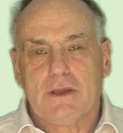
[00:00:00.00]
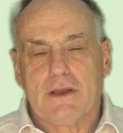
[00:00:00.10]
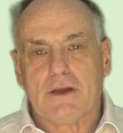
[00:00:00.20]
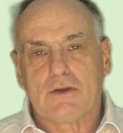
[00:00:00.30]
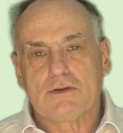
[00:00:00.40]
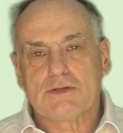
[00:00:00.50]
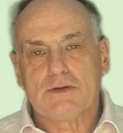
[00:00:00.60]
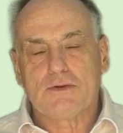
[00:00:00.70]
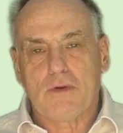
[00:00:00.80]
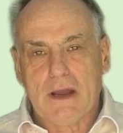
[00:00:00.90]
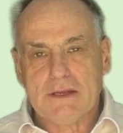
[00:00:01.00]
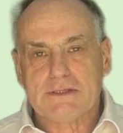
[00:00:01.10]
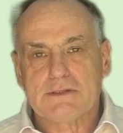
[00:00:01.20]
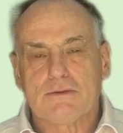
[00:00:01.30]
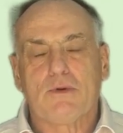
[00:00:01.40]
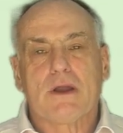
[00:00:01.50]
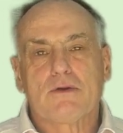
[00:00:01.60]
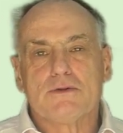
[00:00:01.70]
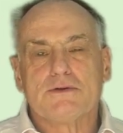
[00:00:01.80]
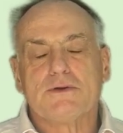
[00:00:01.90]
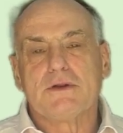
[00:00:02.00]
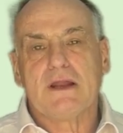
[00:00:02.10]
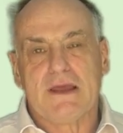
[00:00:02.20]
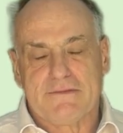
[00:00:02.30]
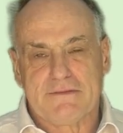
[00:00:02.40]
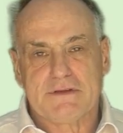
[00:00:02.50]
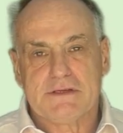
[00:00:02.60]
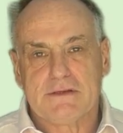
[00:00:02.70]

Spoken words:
and I could turn right or I could turn left.